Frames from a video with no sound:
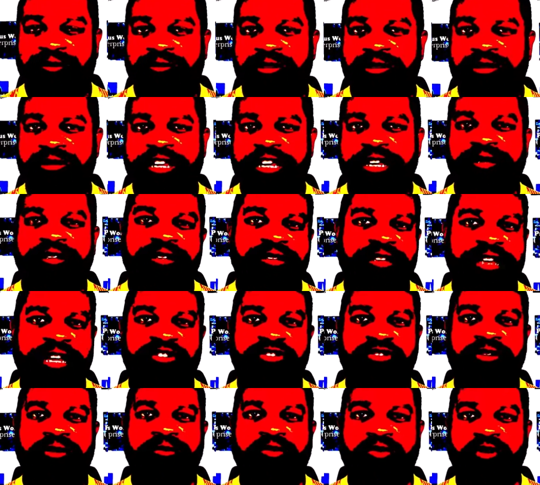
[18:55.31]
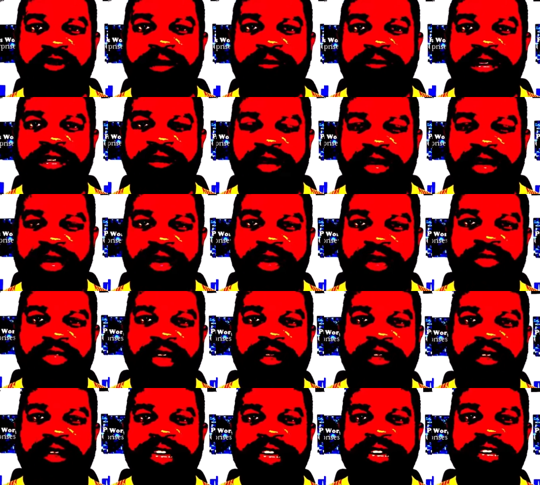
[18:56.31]
if you need to set your appointment,
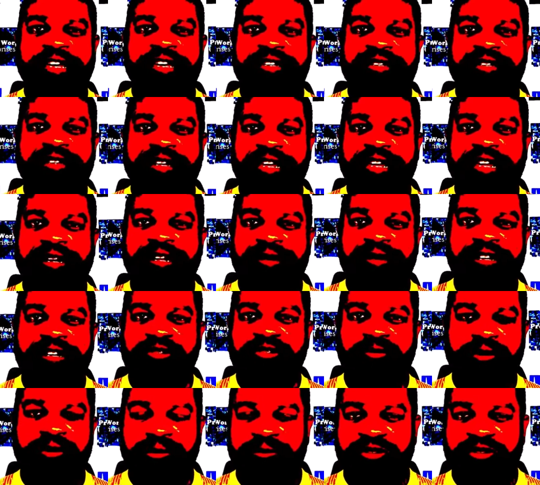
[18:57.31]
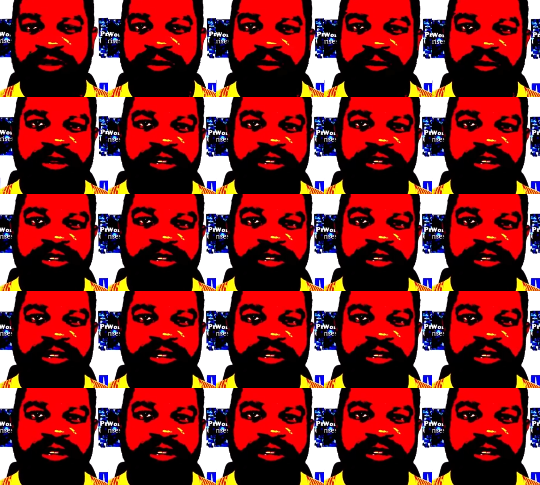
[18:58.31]
the link is in the description,